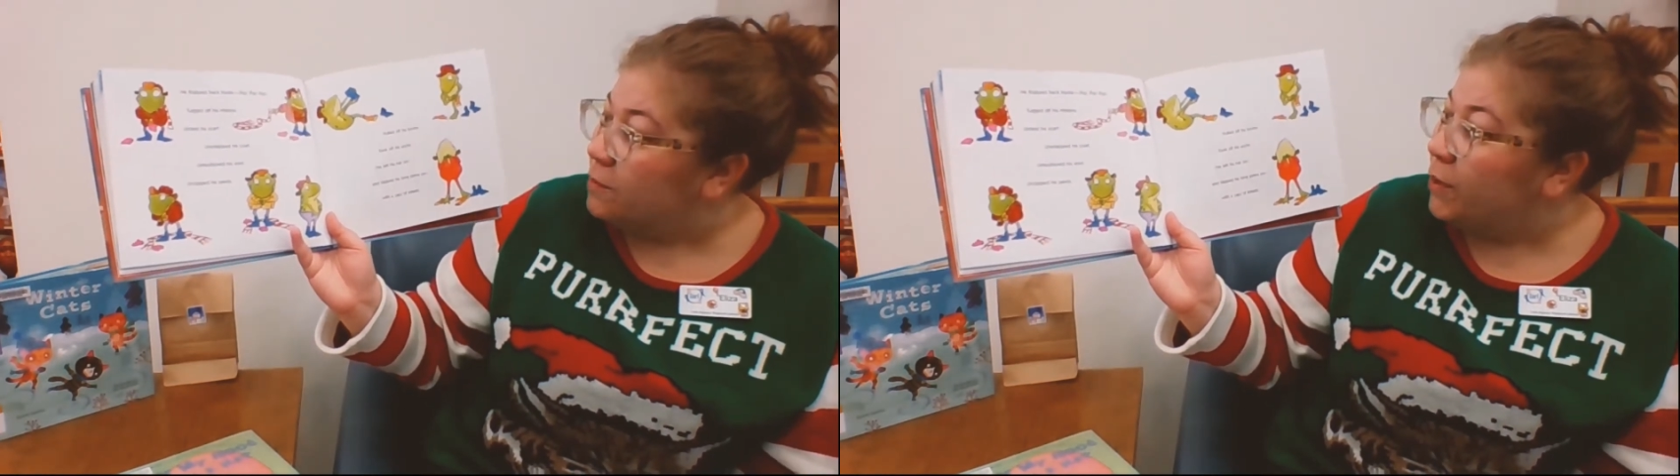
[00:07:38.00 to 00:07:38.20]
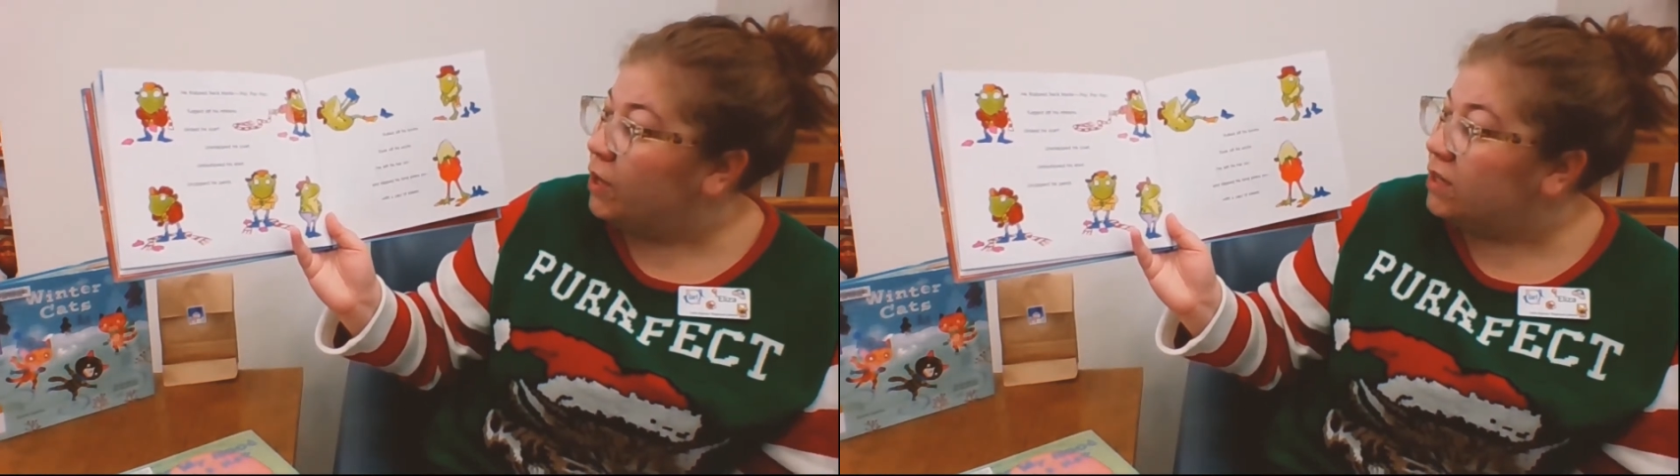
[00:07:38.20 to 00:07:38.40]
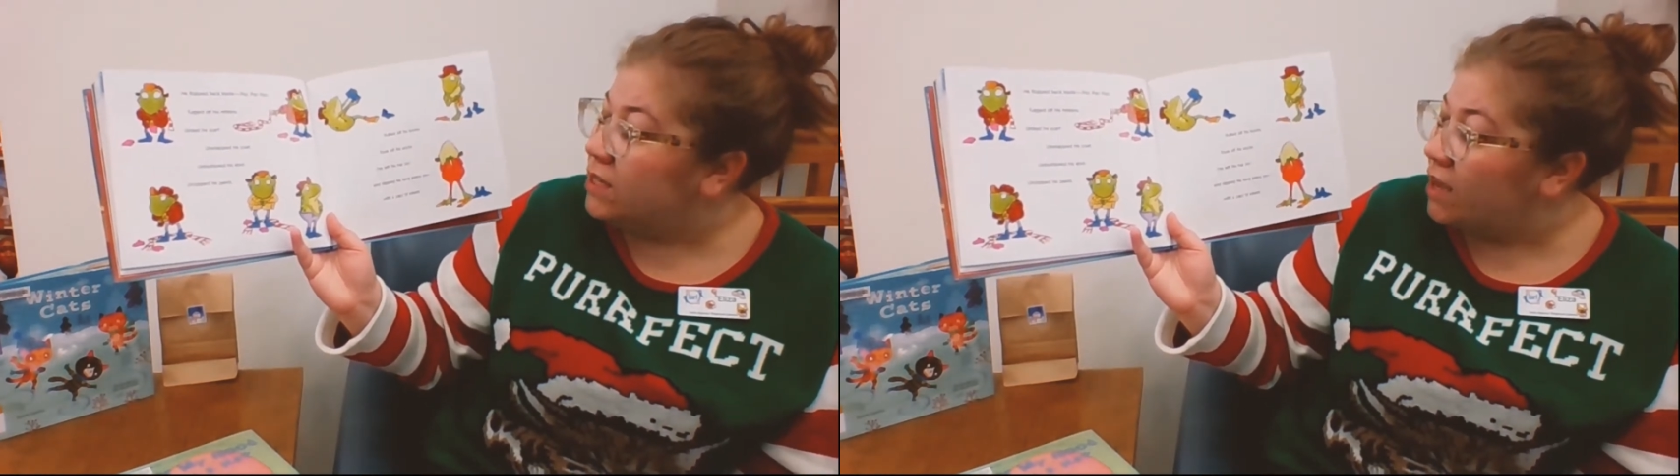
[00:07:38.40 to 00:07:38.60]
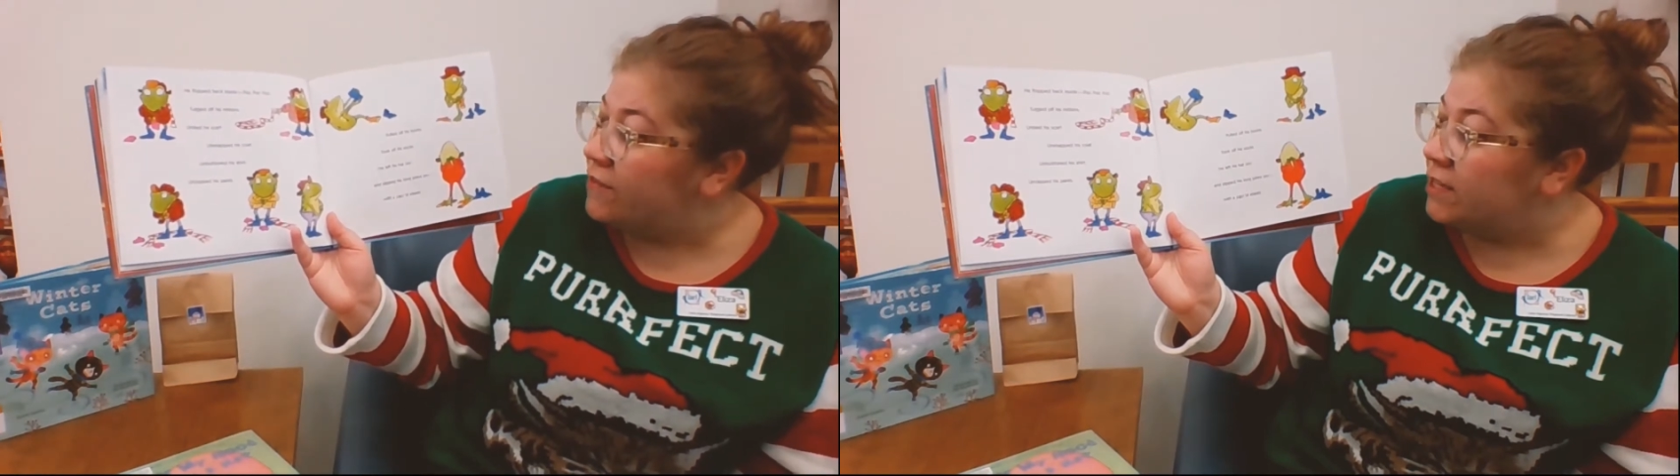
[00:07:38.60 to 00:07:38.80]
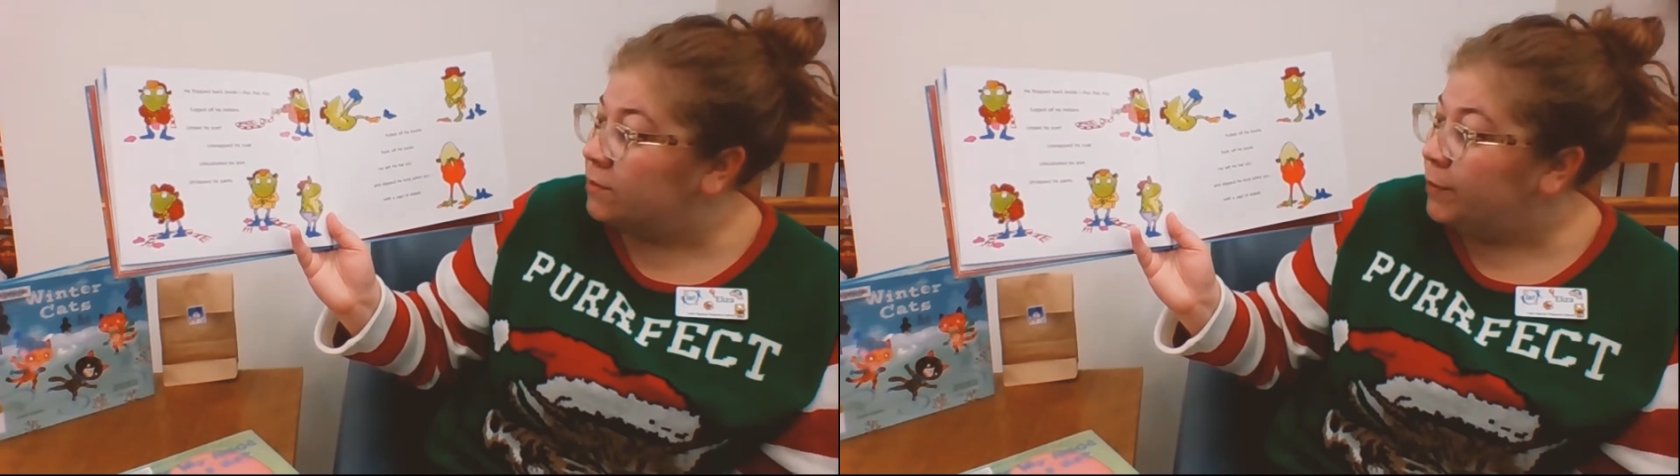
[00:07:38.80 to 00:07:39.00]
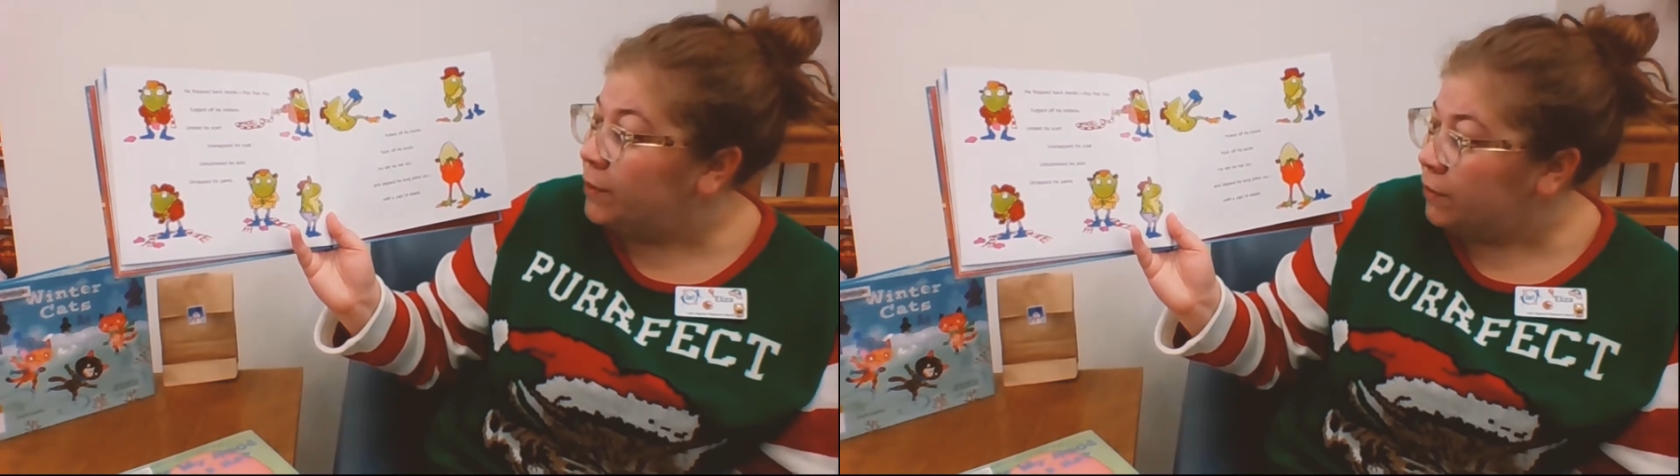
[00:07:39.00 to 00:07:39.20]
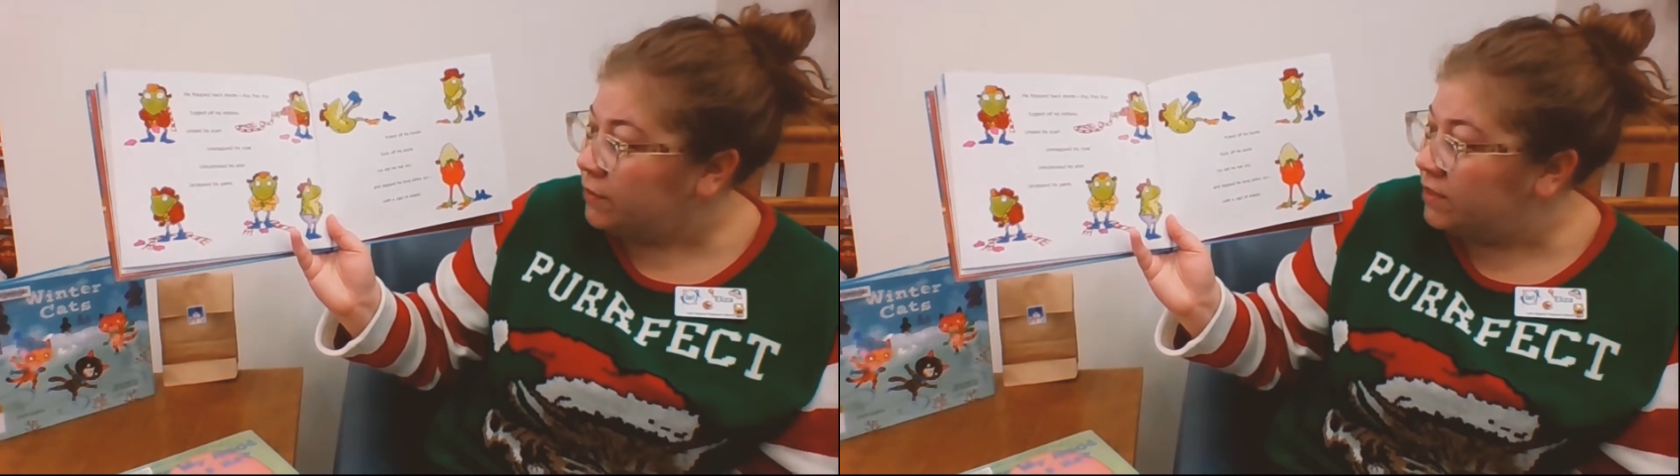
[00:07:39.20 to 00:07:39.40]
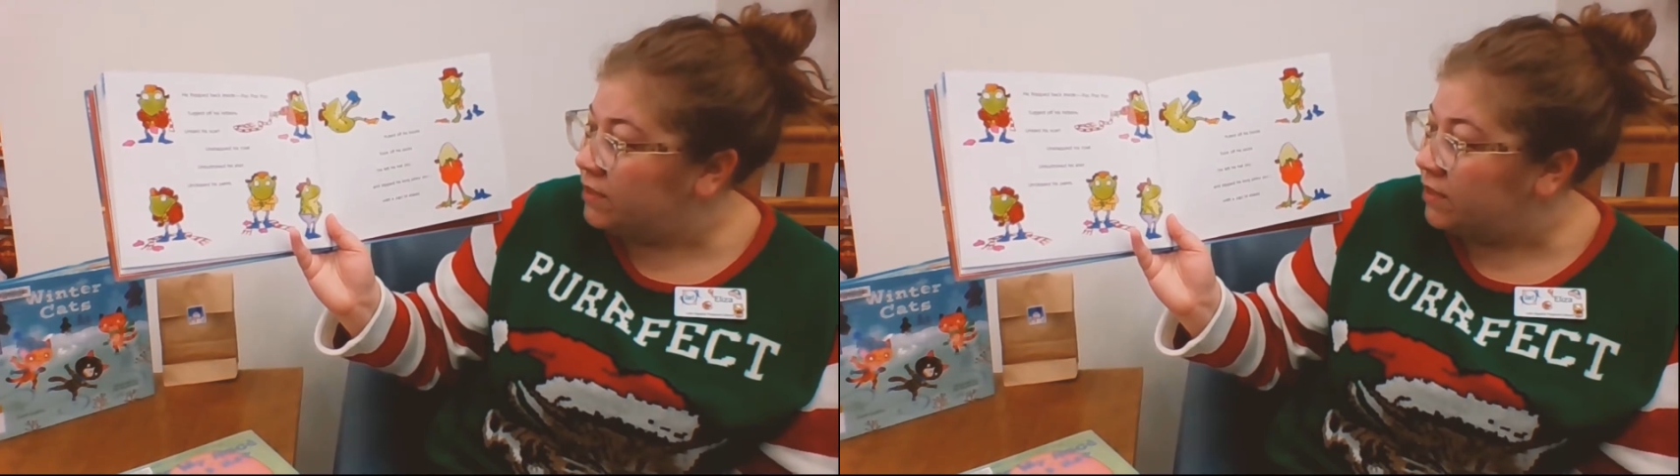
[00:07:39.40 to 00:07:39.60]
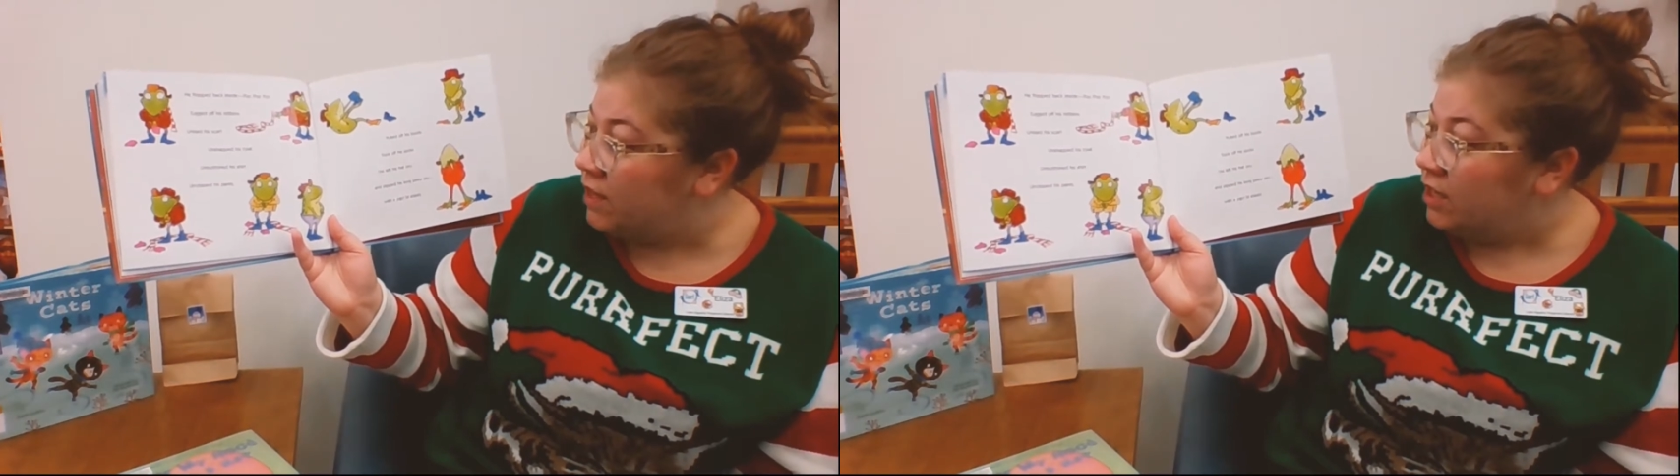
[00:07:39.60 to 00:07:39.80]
pulled off his boots,